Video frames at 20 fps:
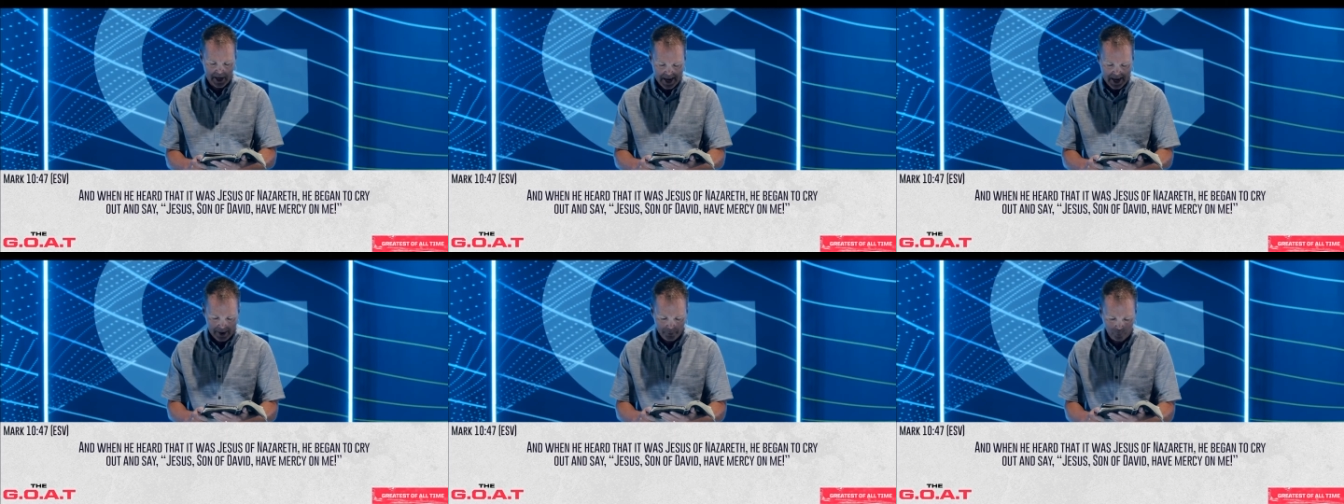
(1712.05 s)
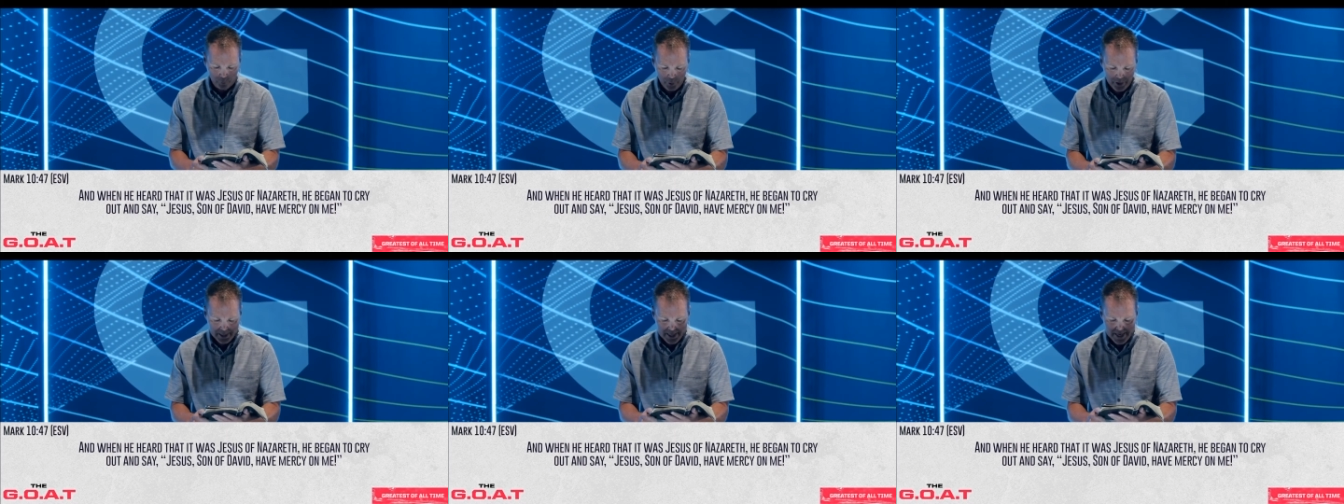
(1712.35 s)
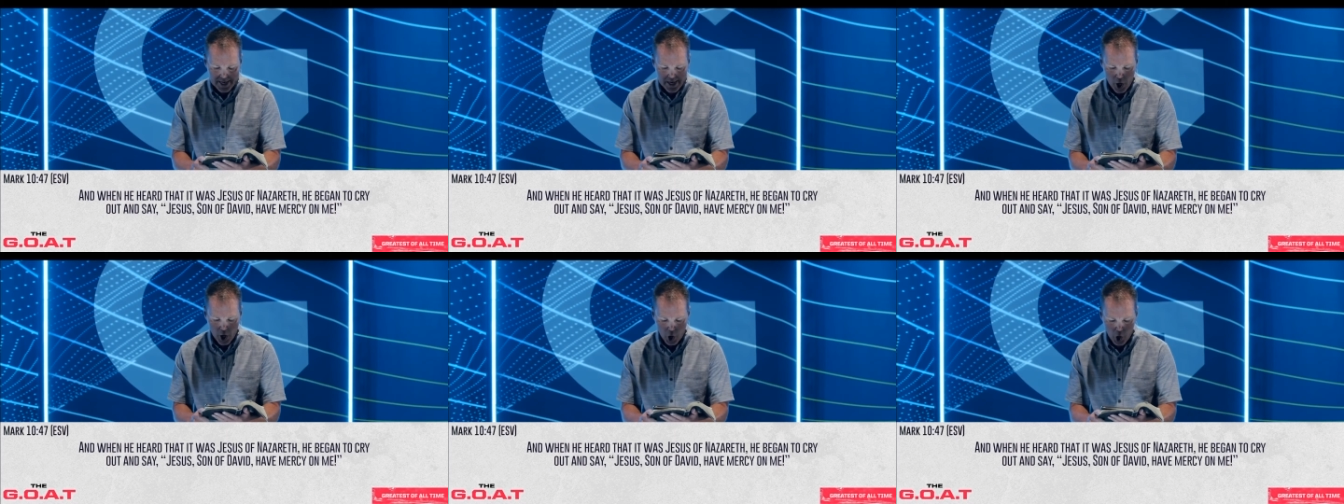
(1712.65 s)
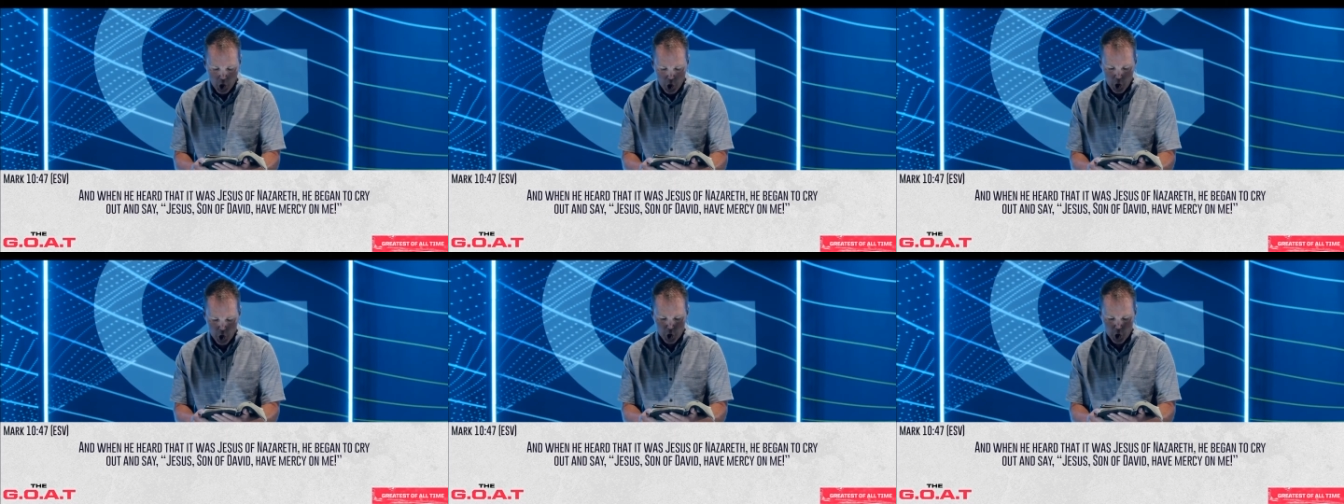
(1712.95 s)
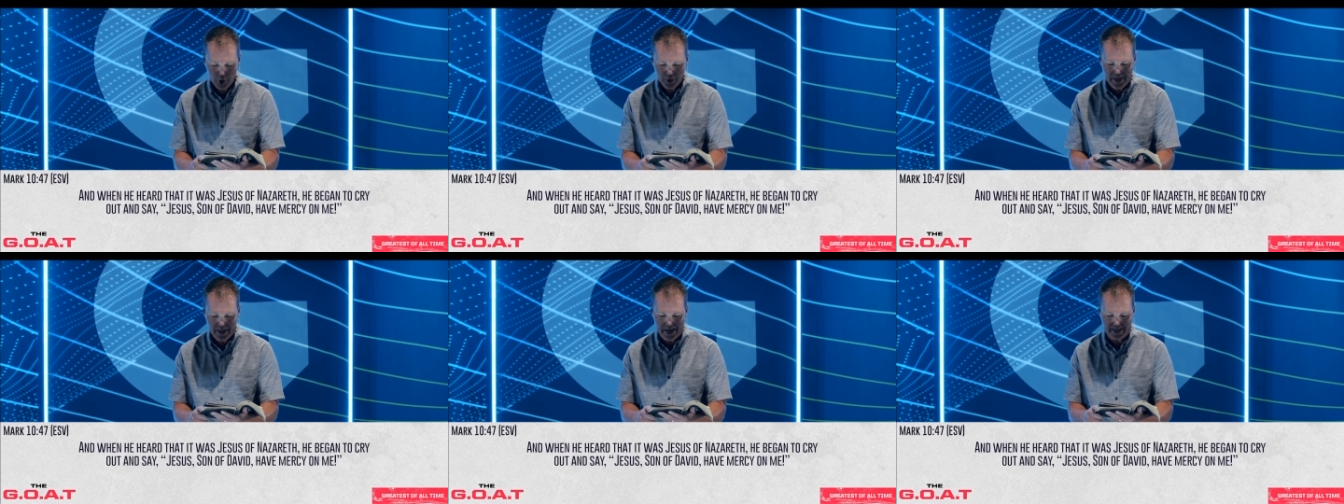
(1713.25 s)
"And when he
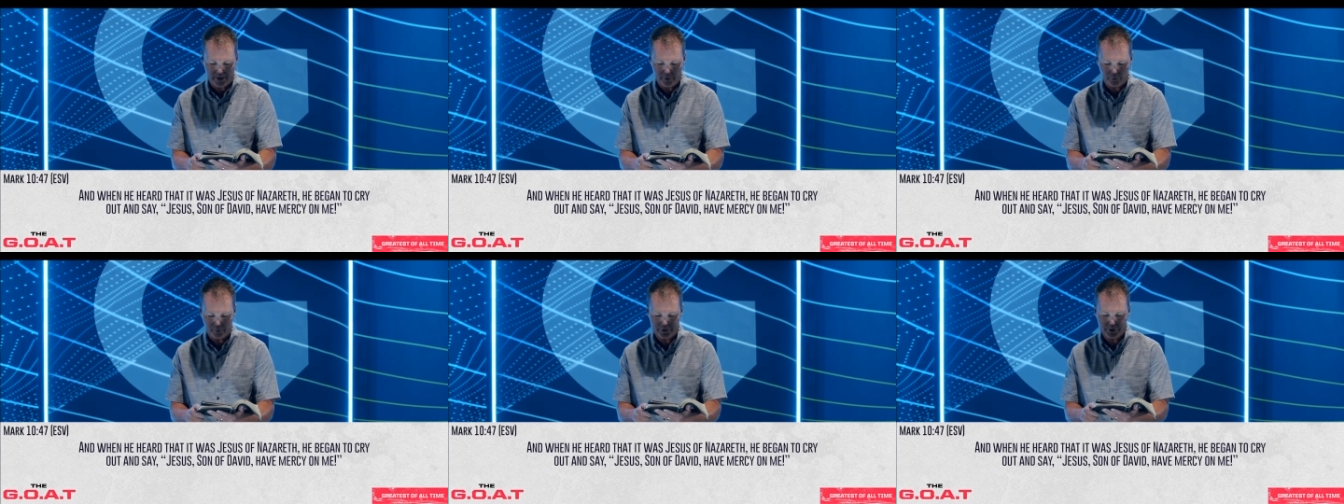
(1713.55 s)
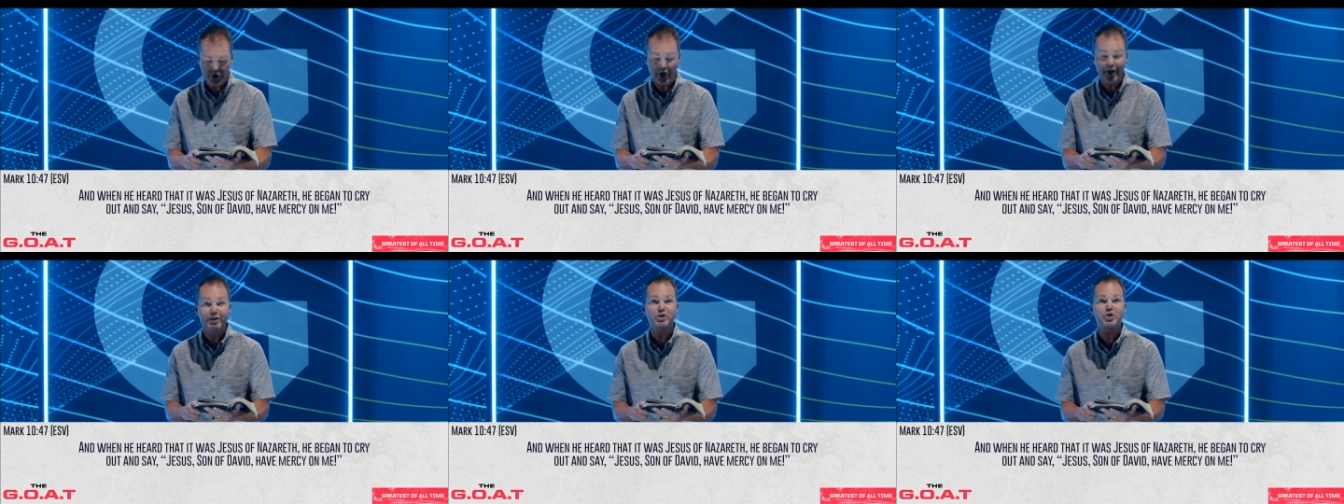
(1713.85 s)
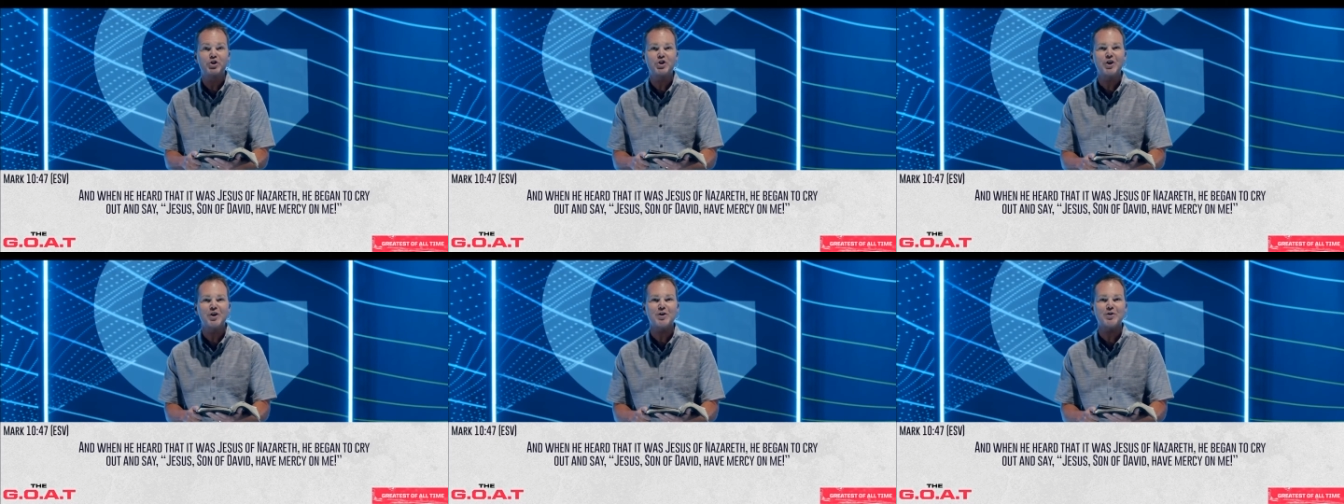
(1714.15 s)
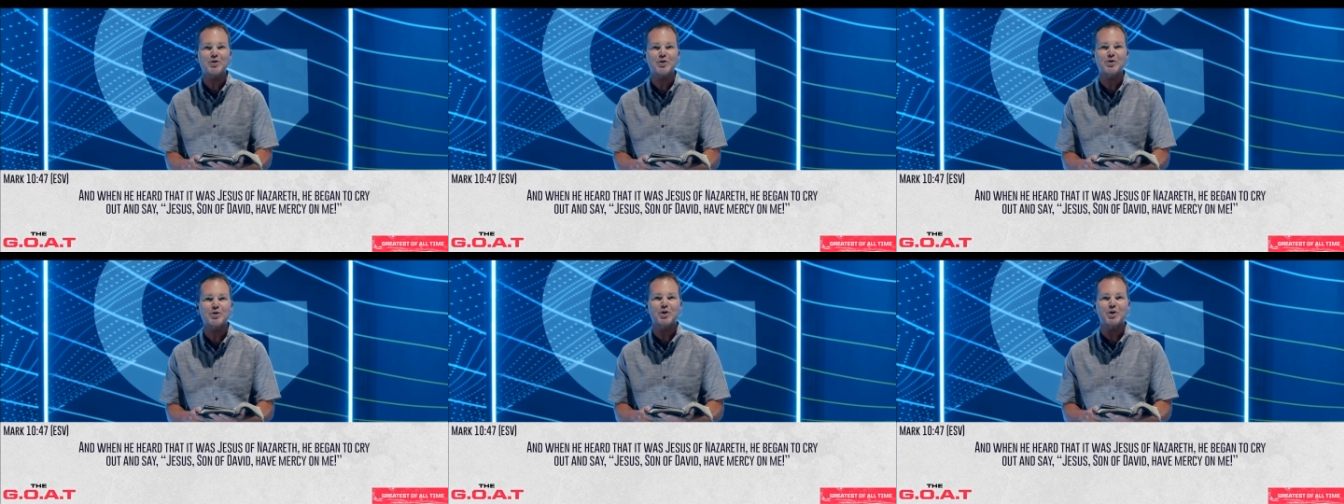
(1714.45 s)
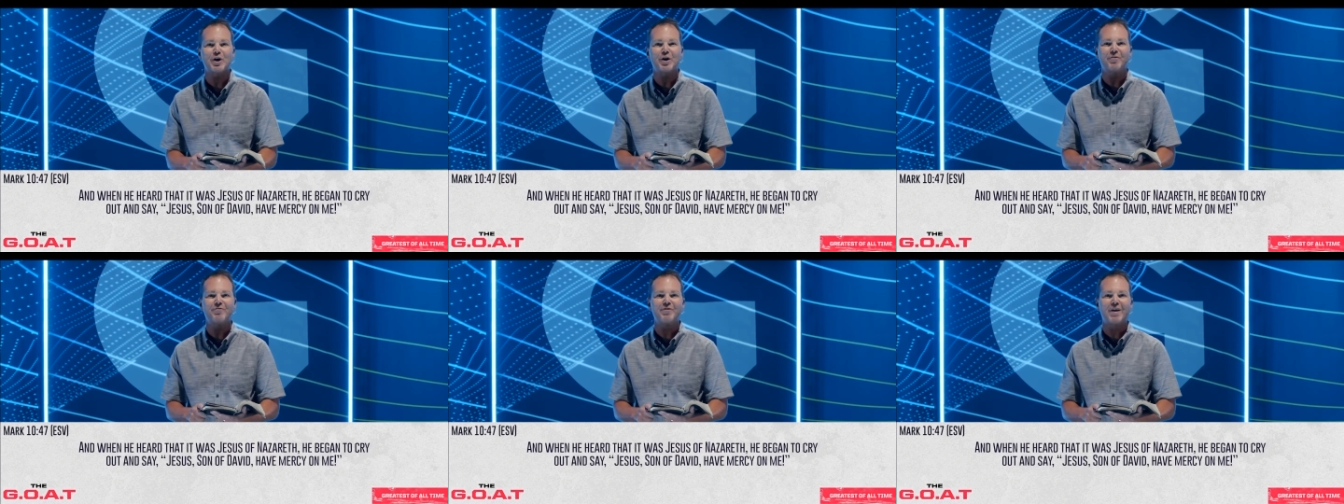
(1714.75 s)
heard that it was Jesus
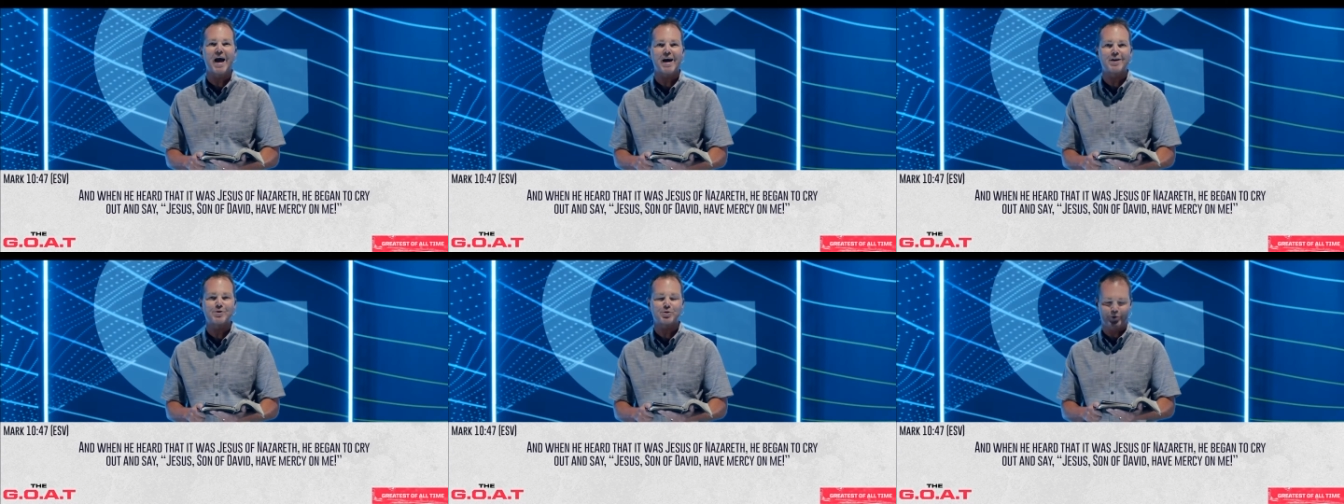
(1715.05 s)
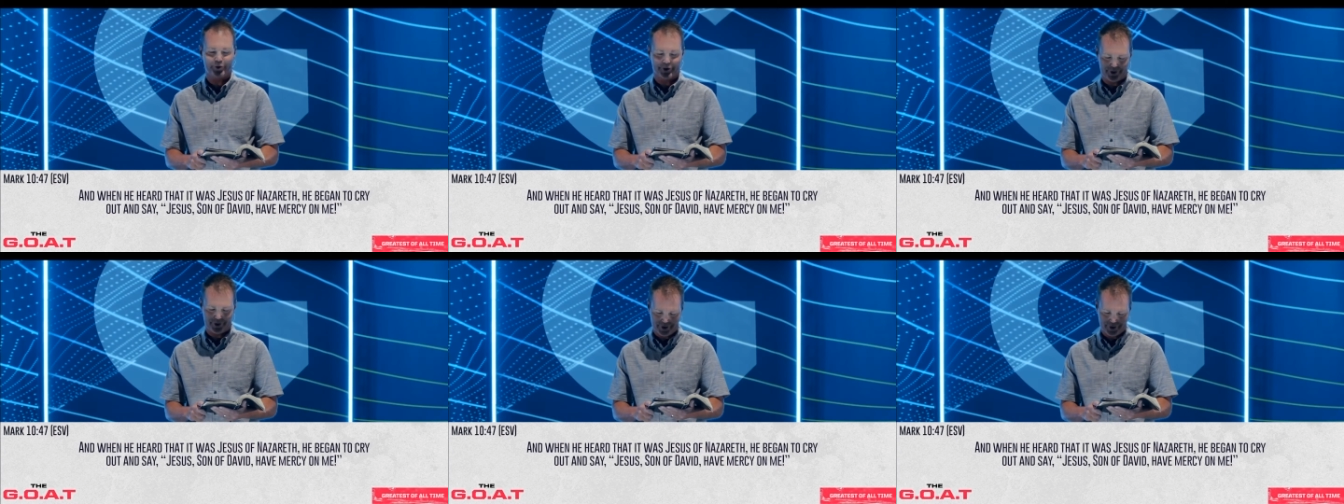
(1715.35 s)
of Nazareth,